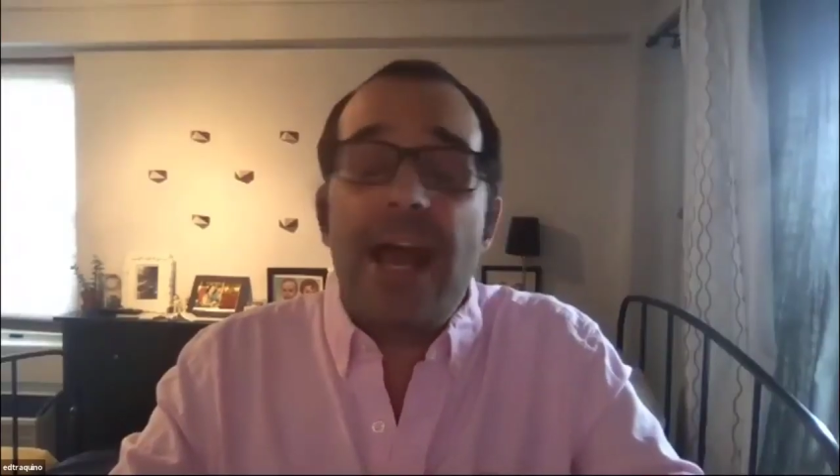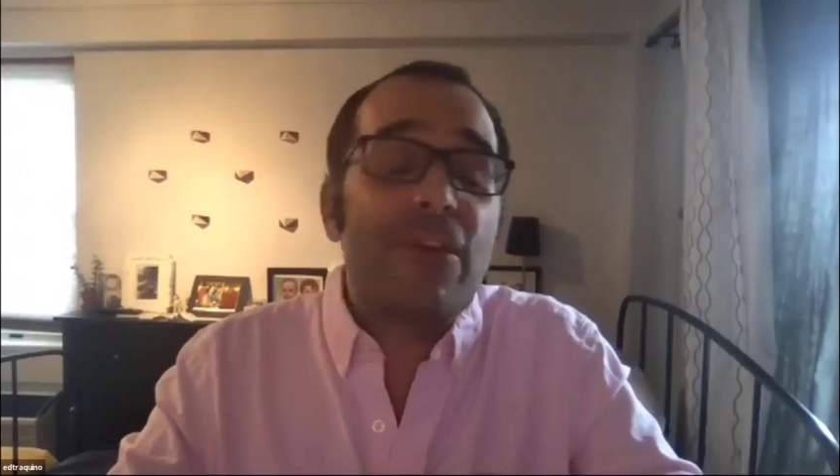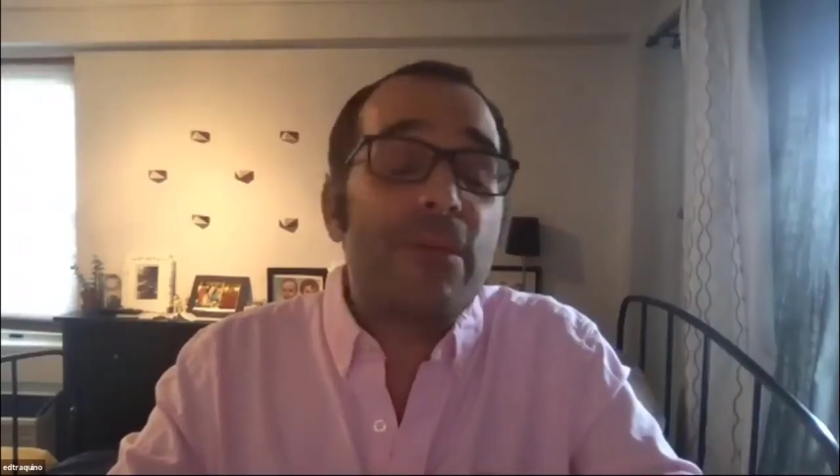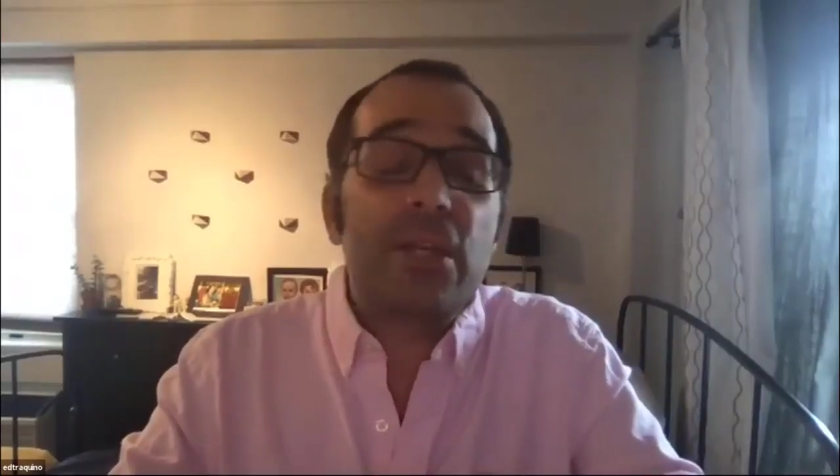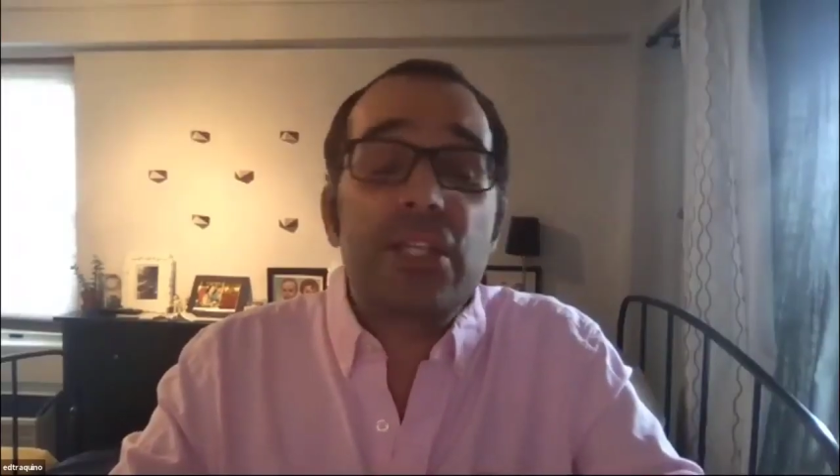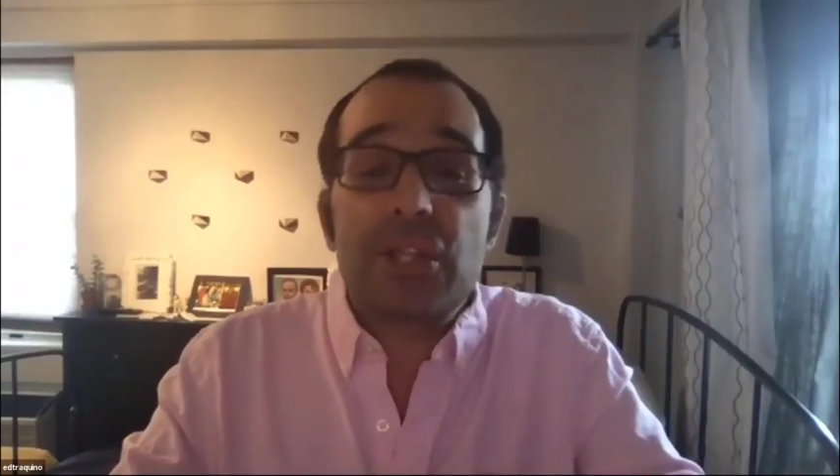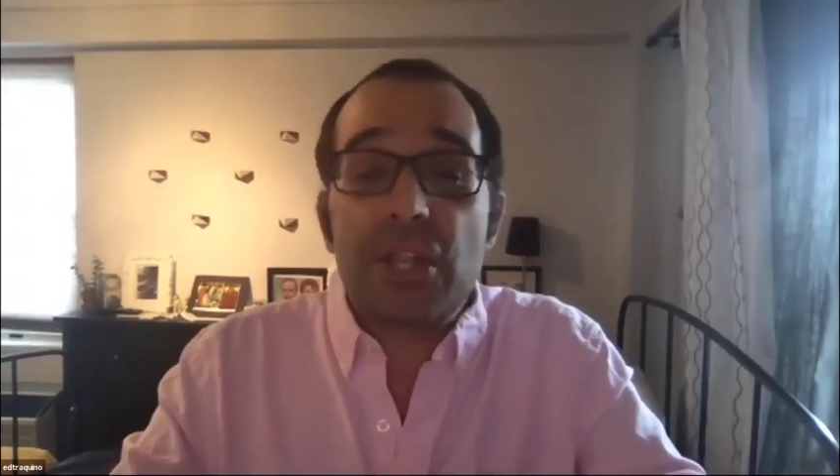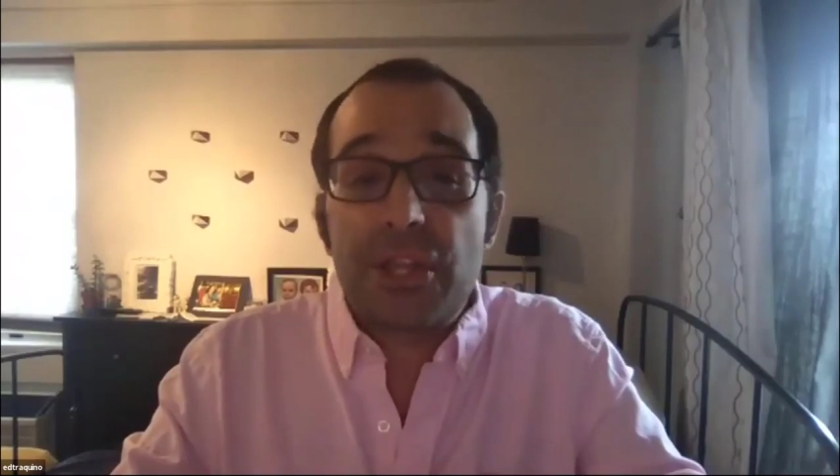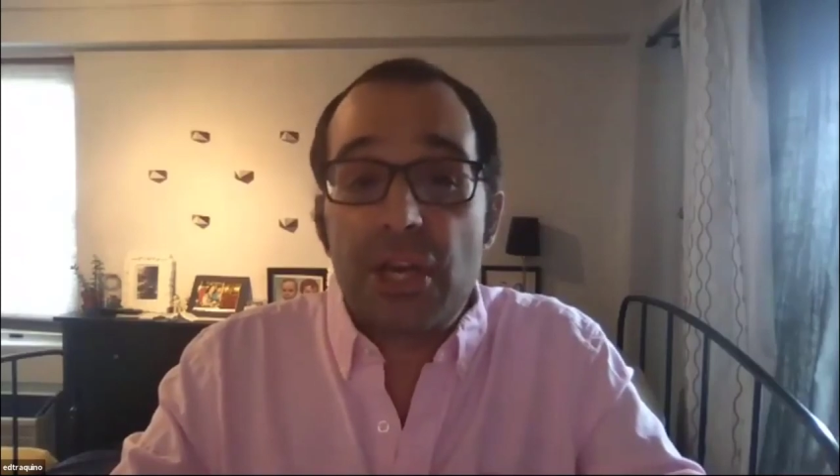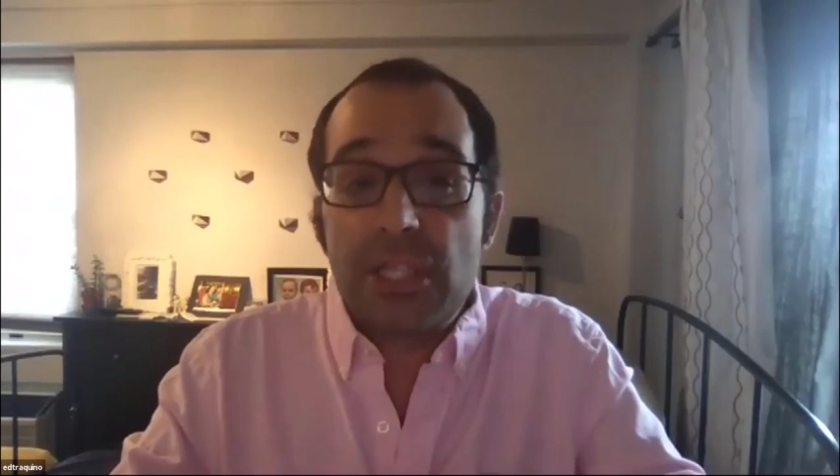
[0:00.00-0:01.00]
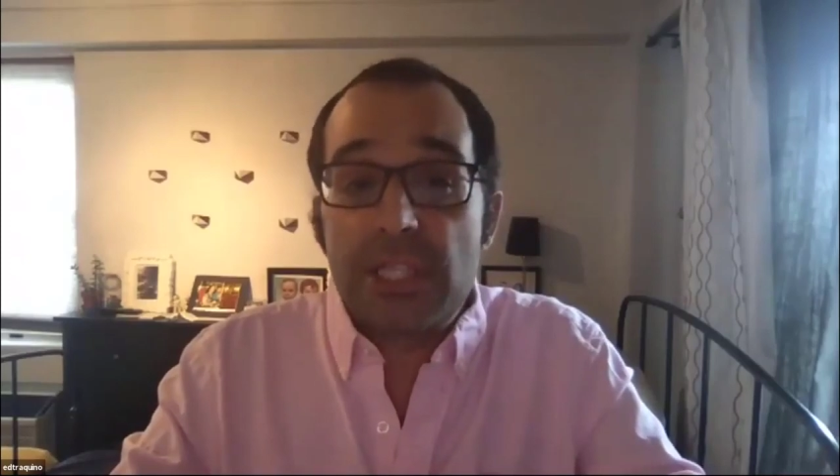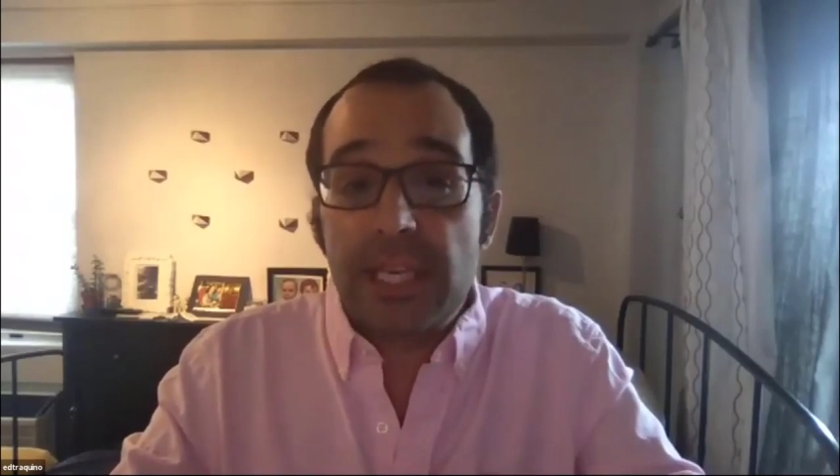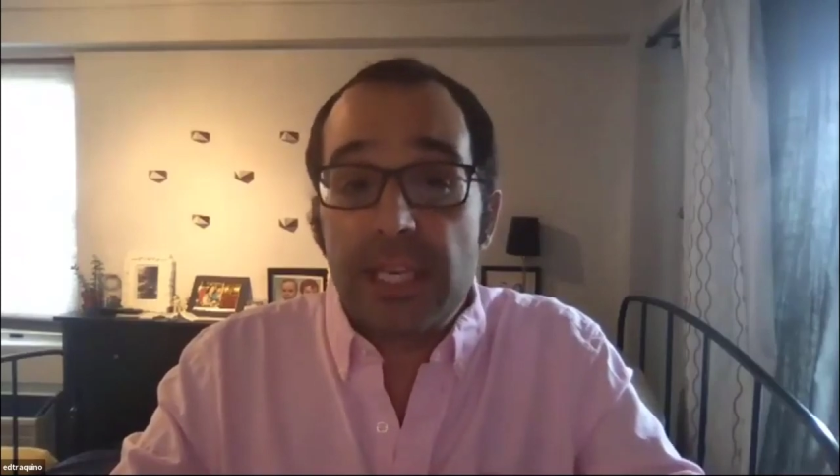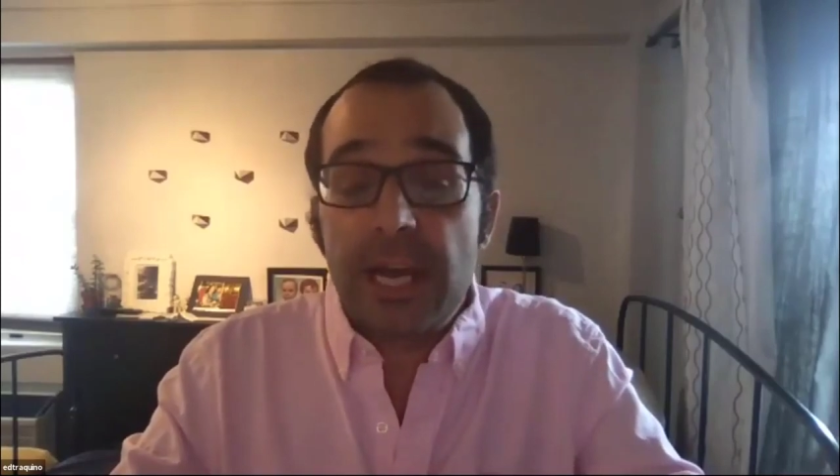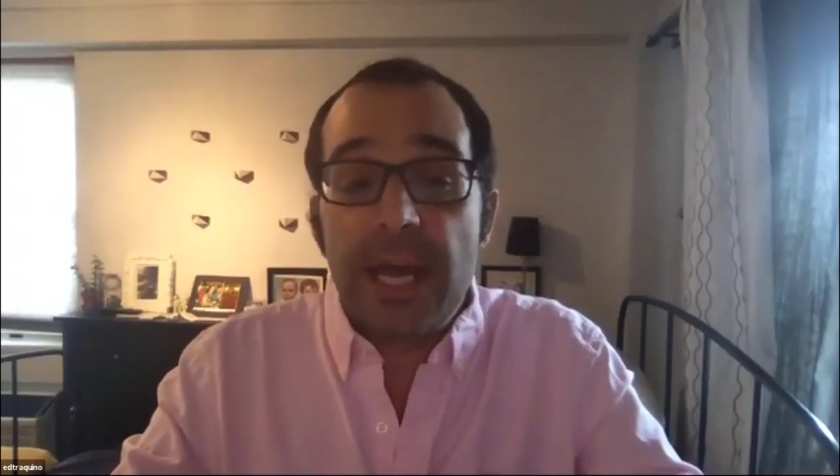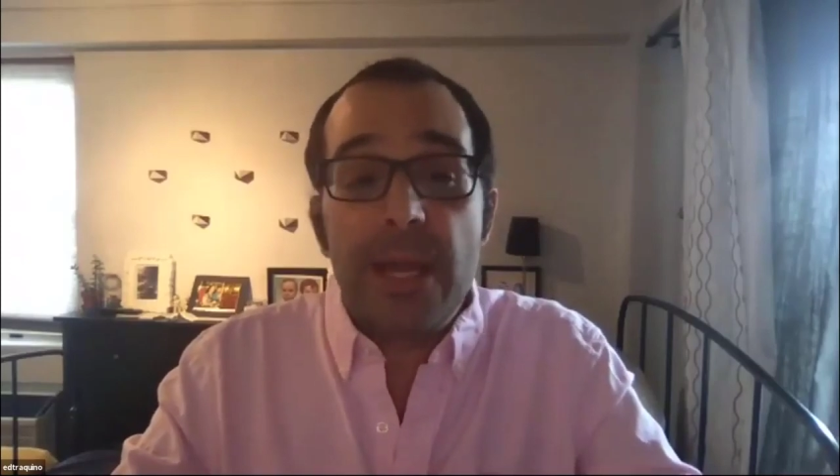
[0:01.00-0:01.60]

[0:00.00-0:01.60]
And everybody's under 30,